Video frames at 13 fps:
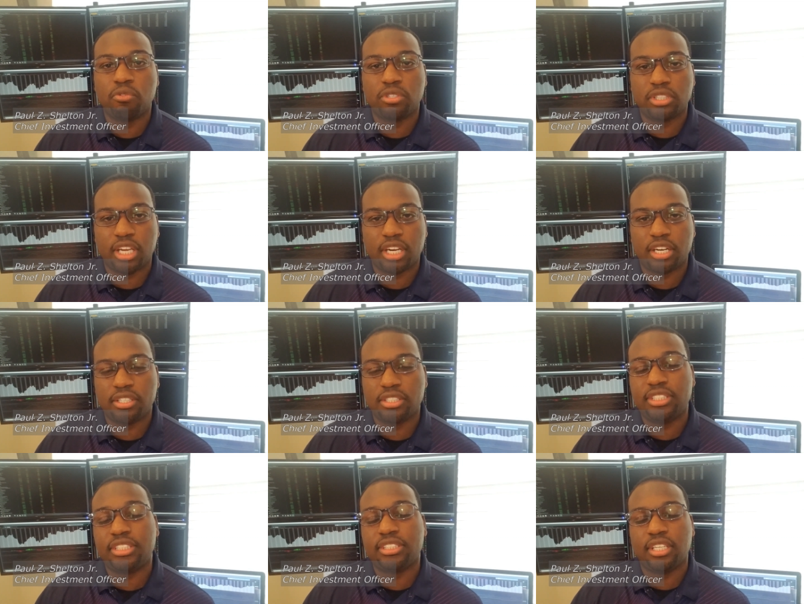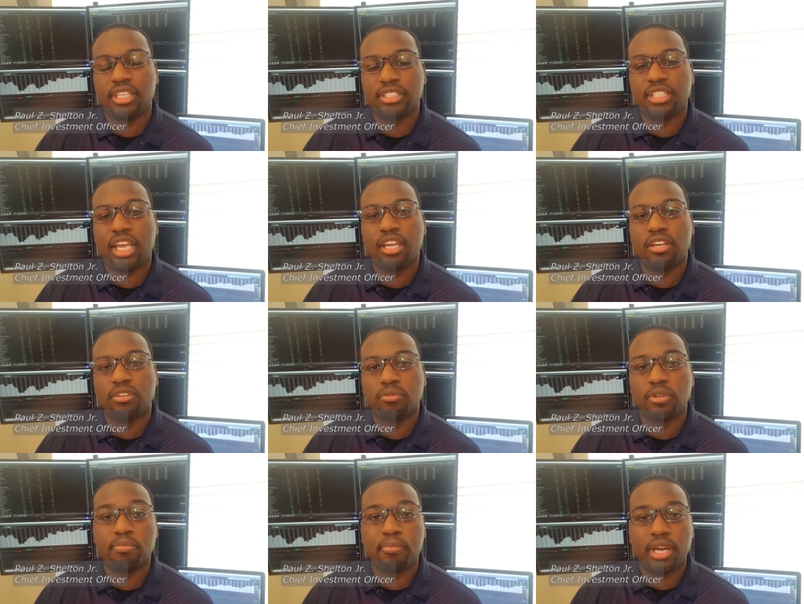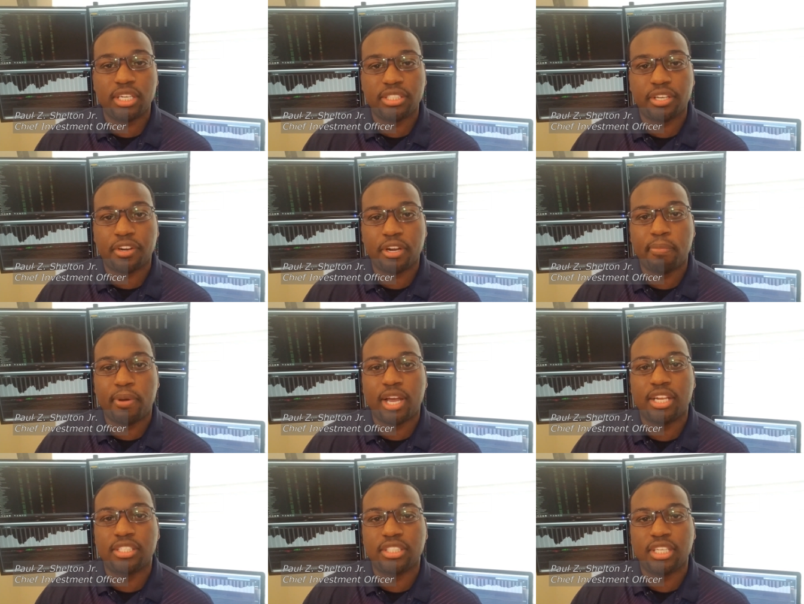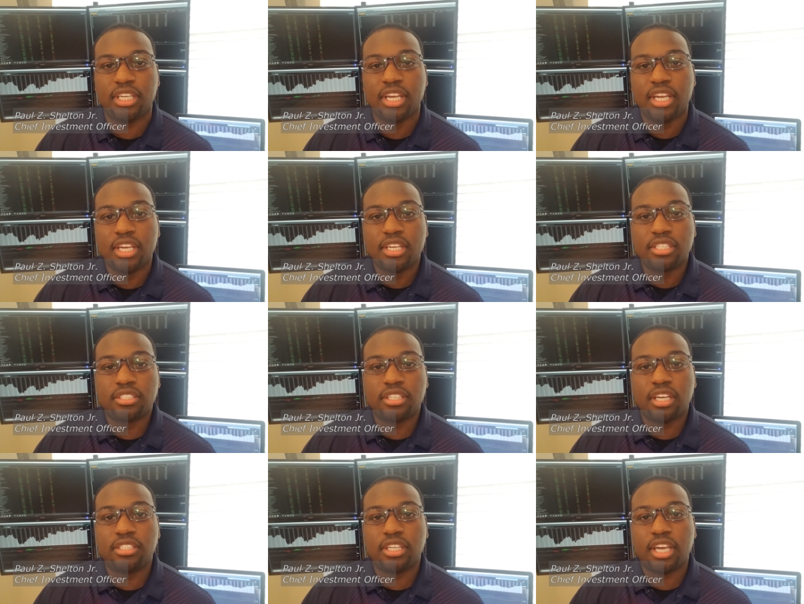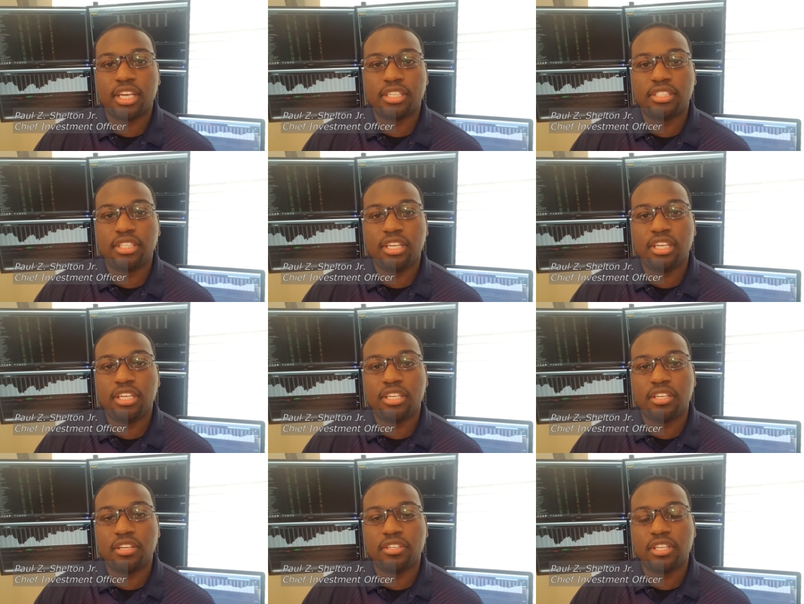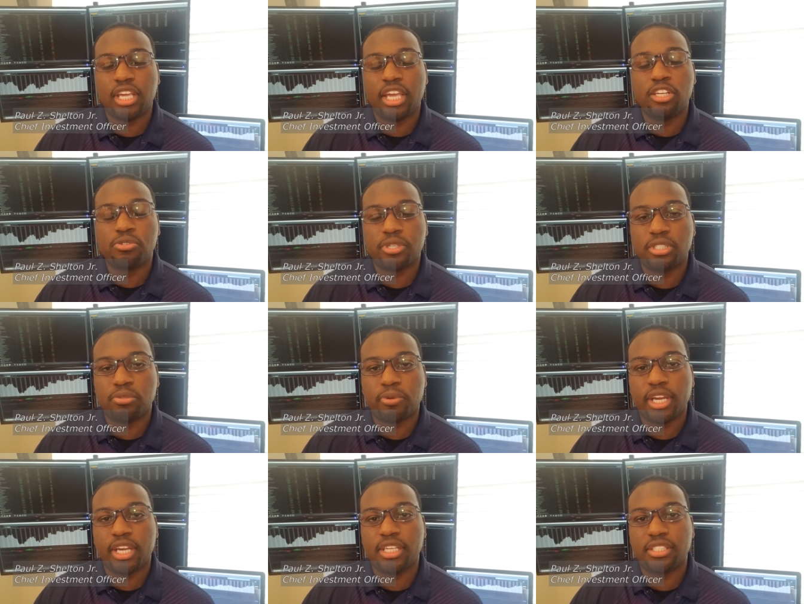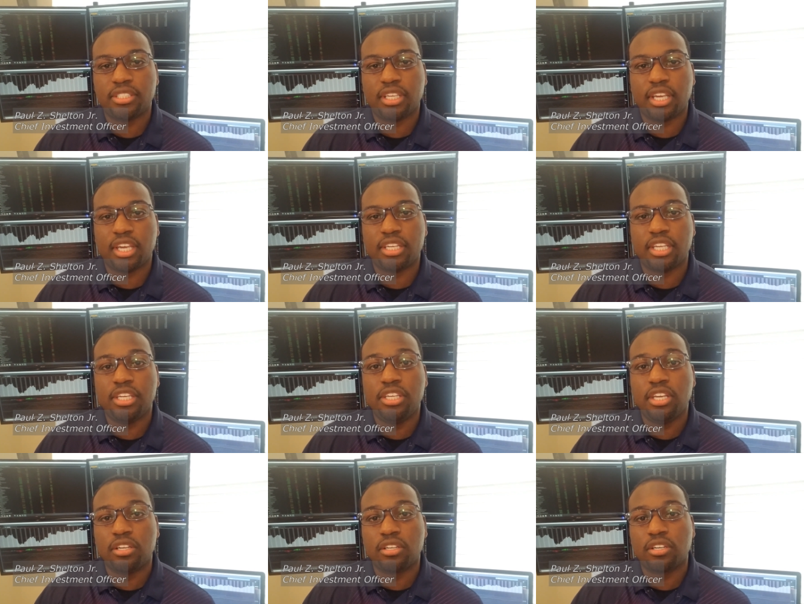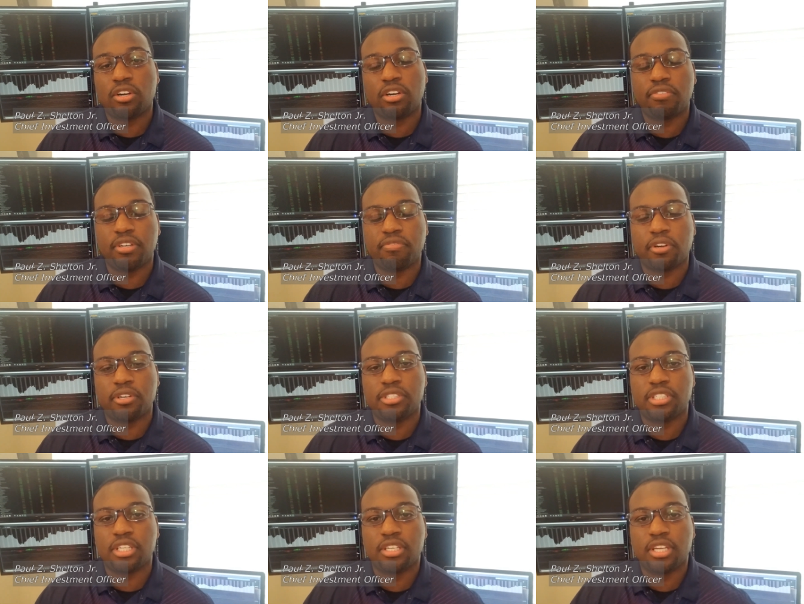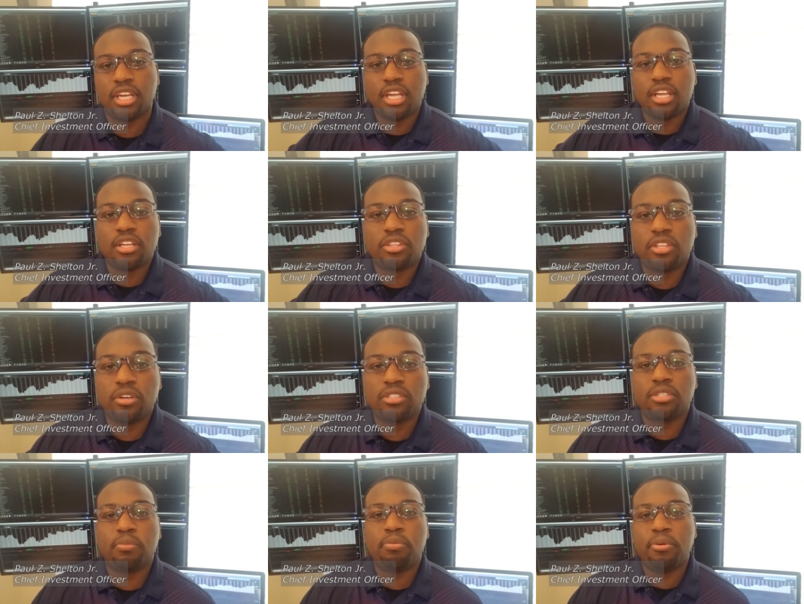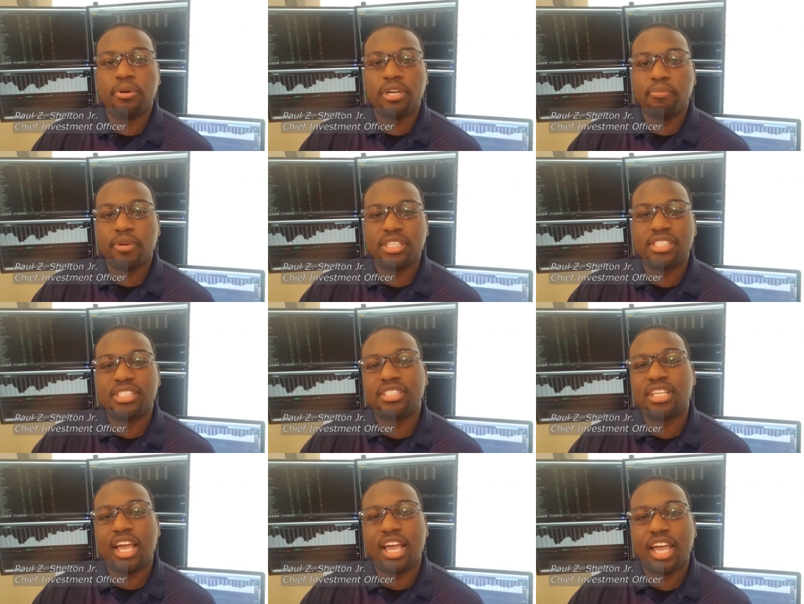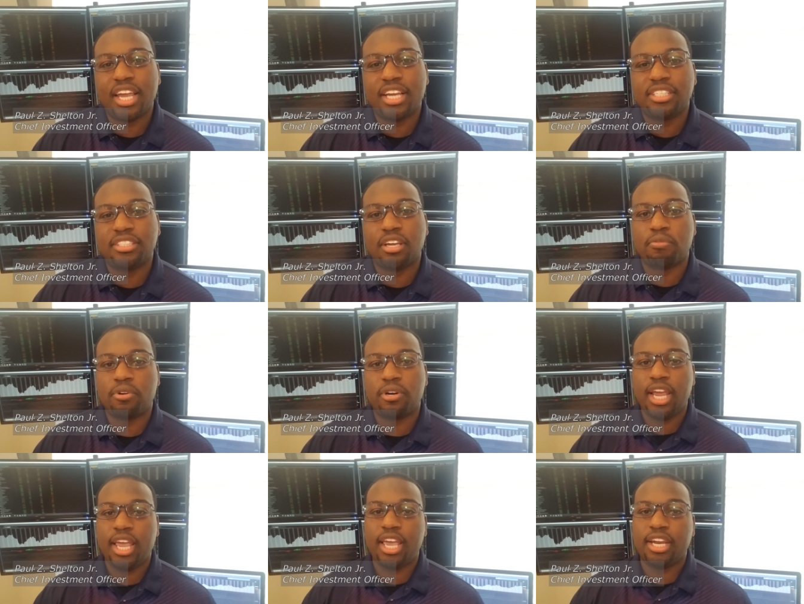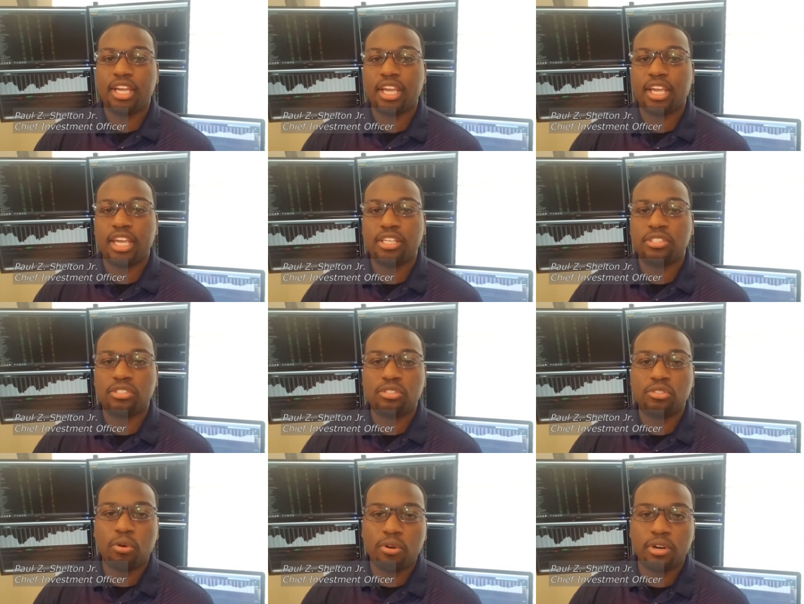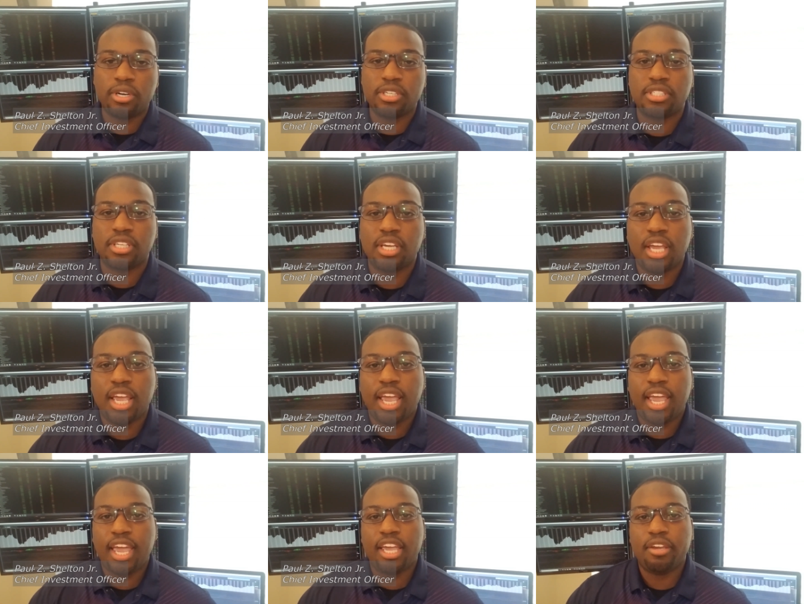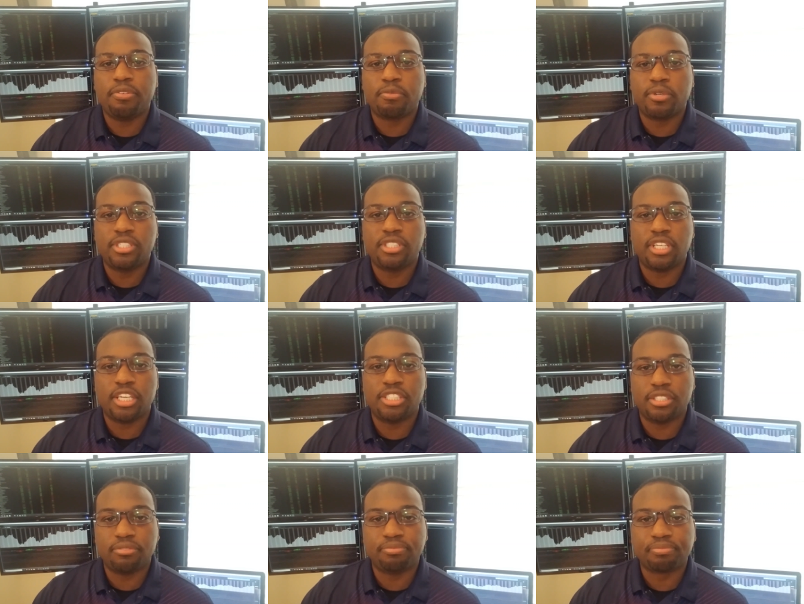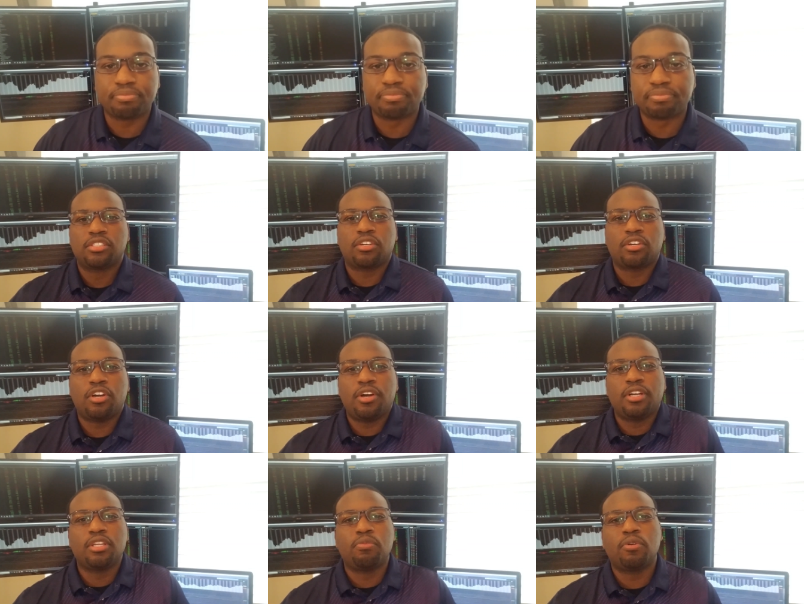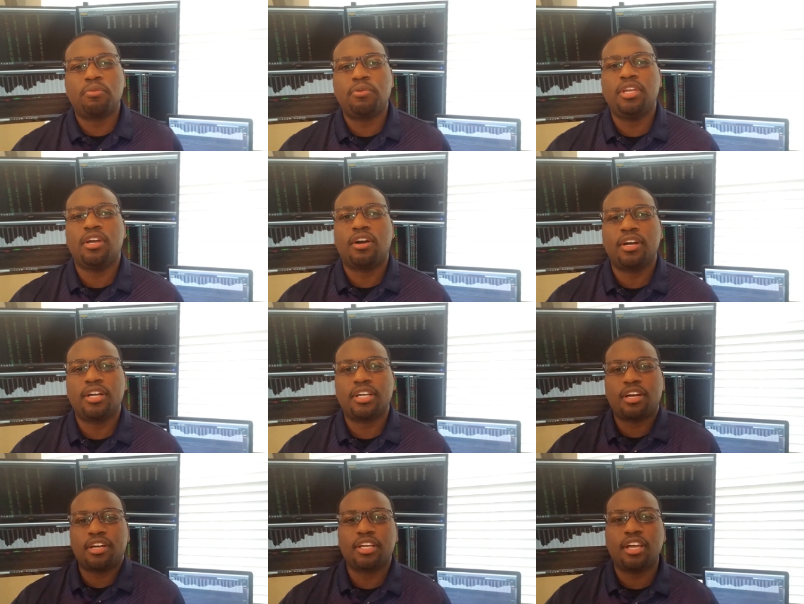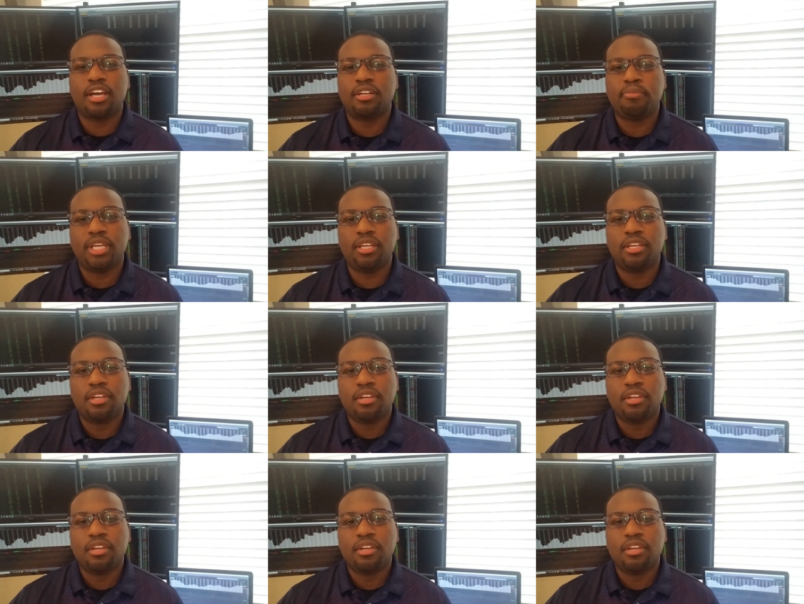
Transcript: that are entangled with monetary policy, such as the interest rates and the yield curve inversion. Those are pretty much signs that we're heading towards a recession. So currently where we are in our economy,